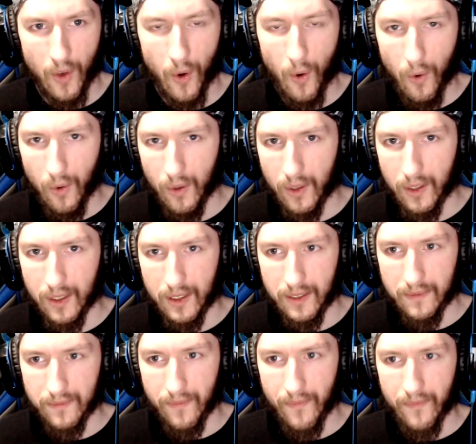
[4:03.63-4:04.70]

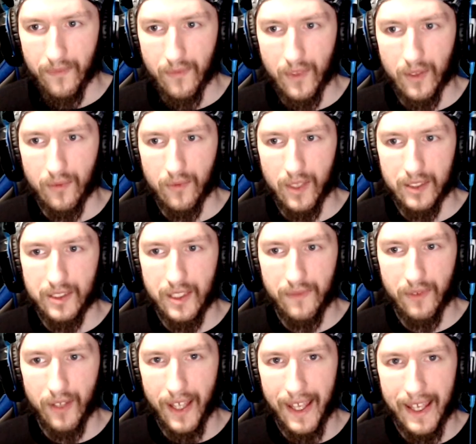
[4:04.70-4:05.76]
or Resident
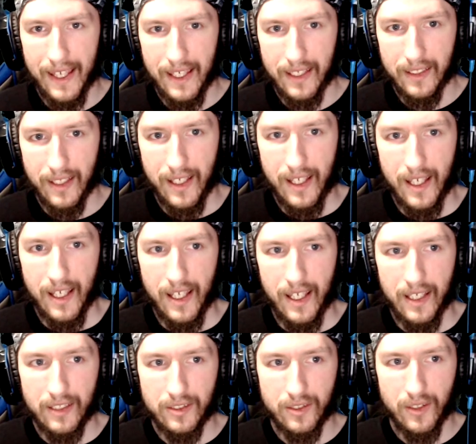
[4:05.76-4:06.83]
Evil eight
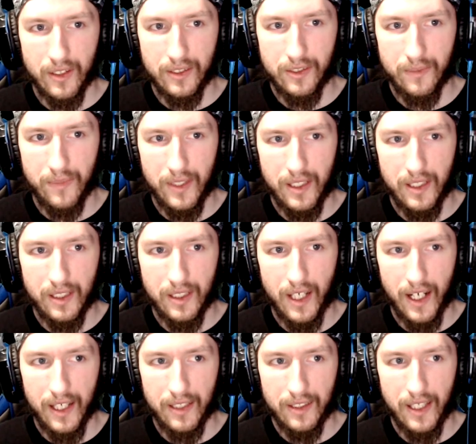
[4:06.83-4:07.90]
is going to be
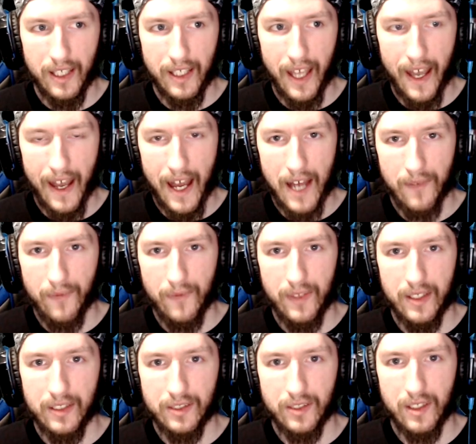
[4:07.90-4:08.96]
kind of like, half of
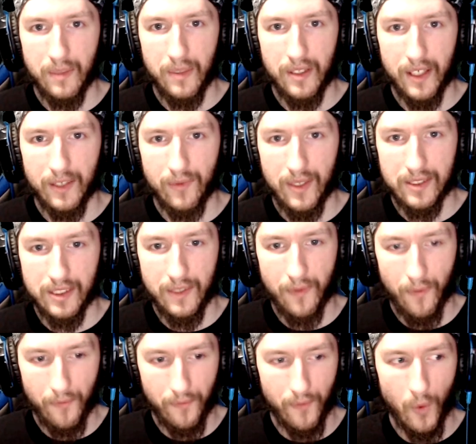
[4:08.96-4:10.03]
it is going to be like Resident
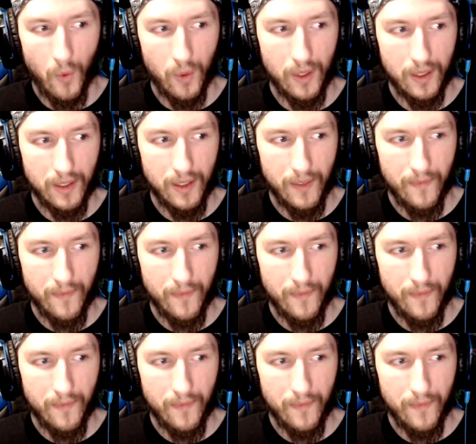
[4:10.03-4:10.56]
Evil four,